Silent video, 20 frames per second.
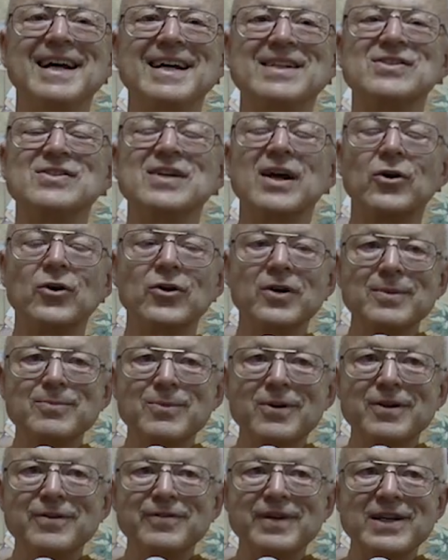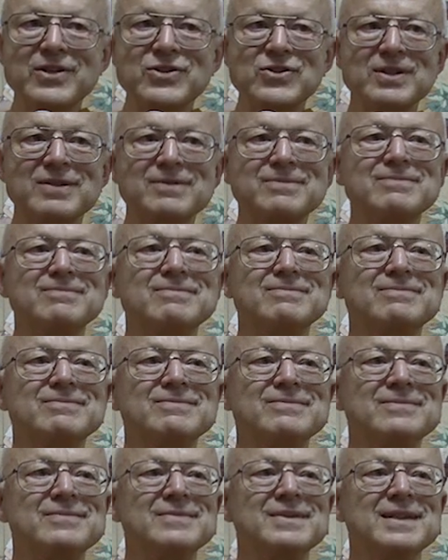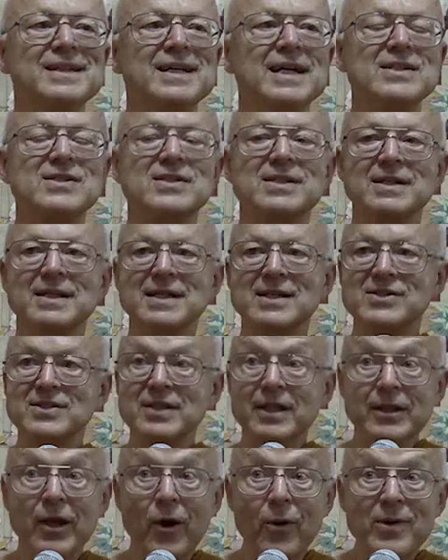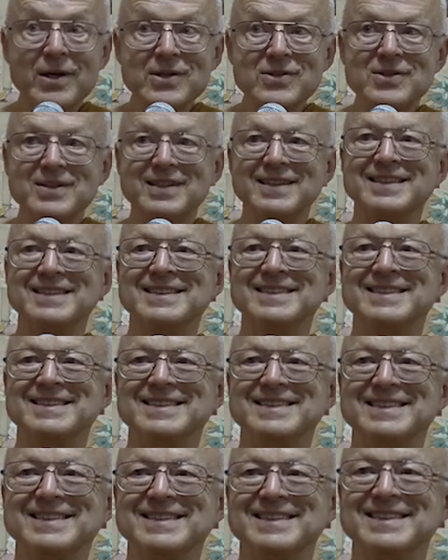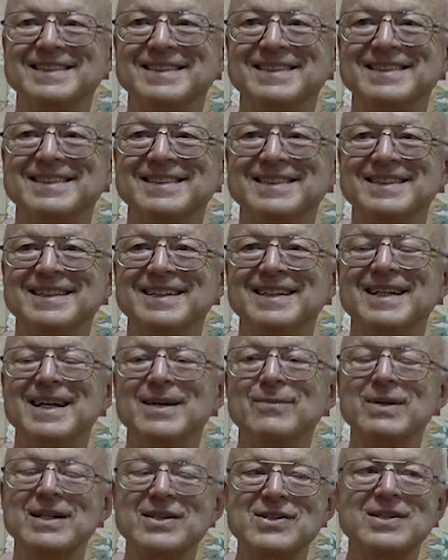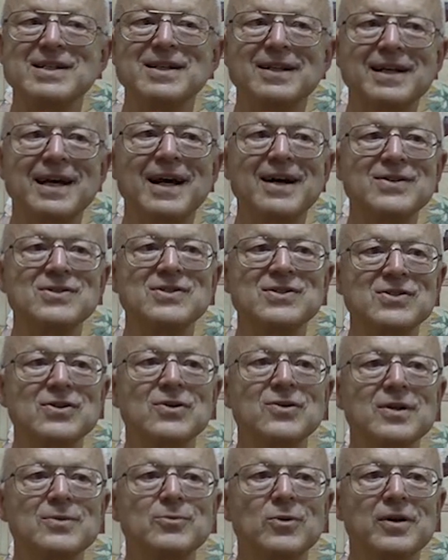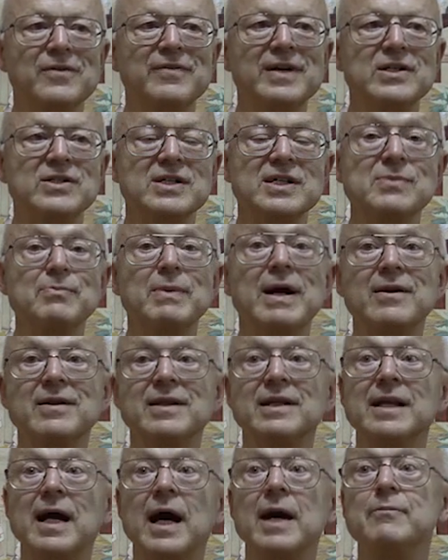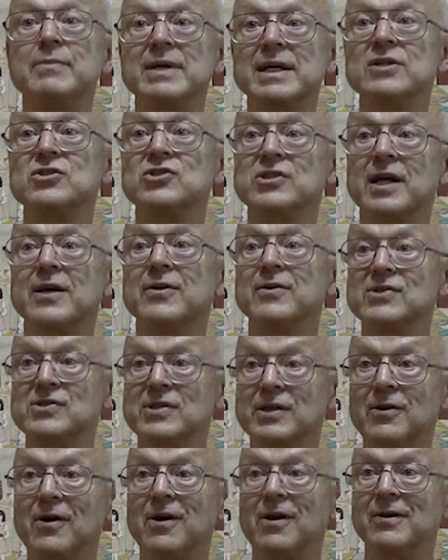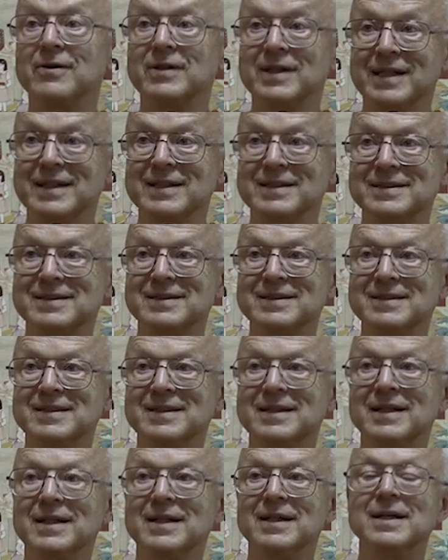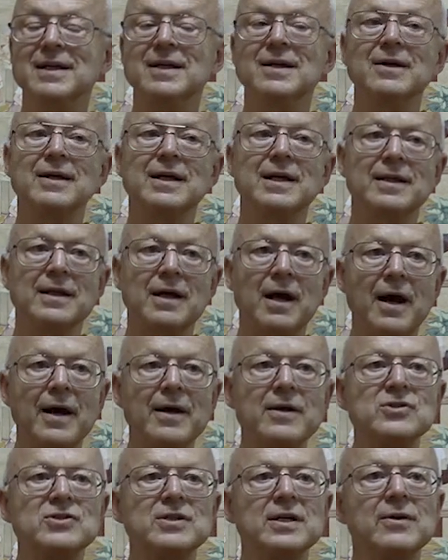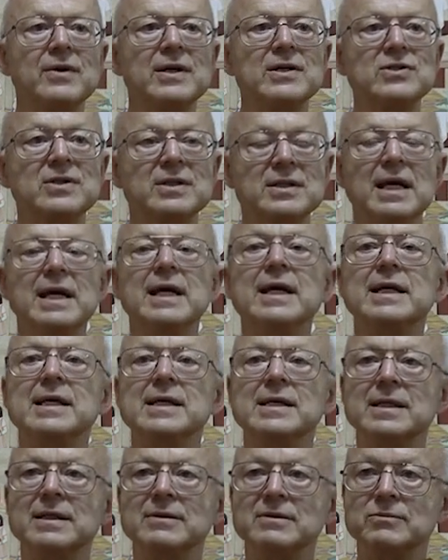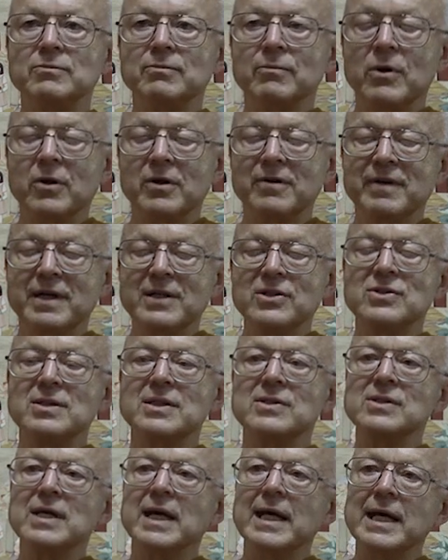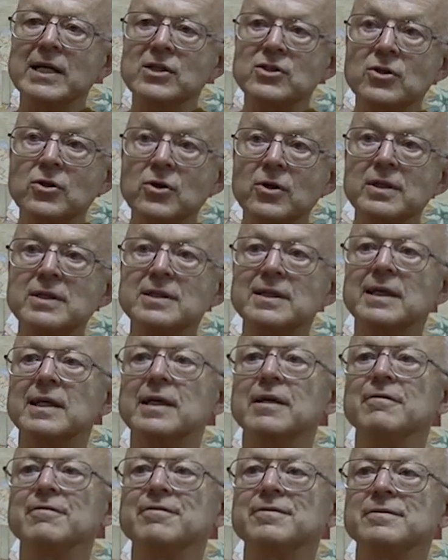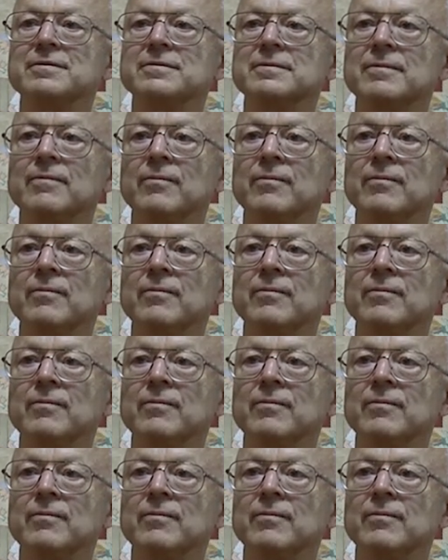it's a good motivation it's the, it's the lowest, but it still counts as a good motivation. It's better than not being generous at all, okay? Okay, the higher generation motivation is it's good to give.